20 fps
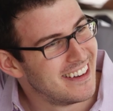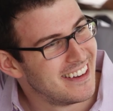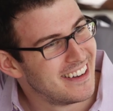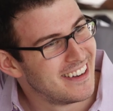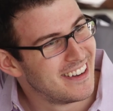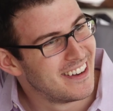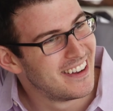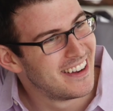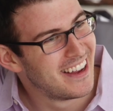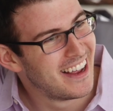and
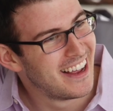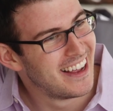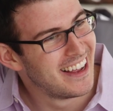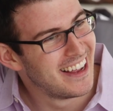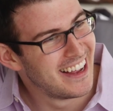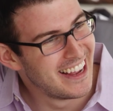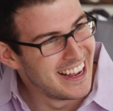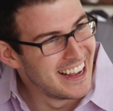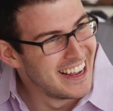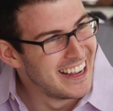then you know you
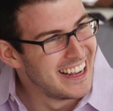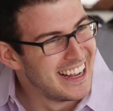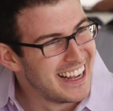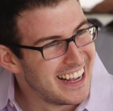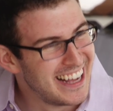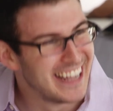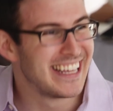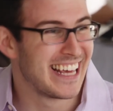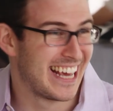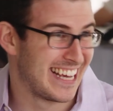
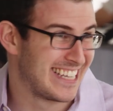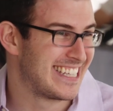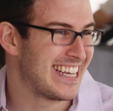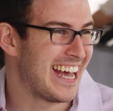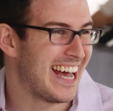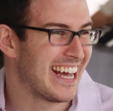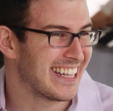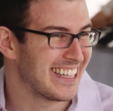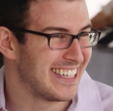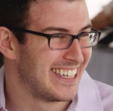decompress after
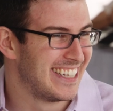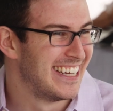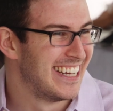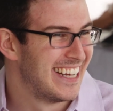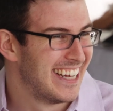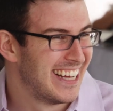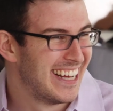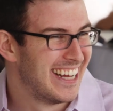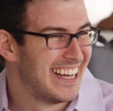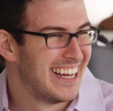a long
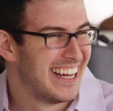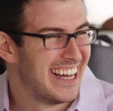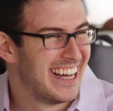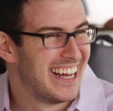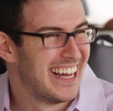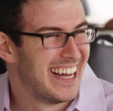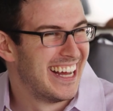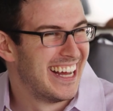day. And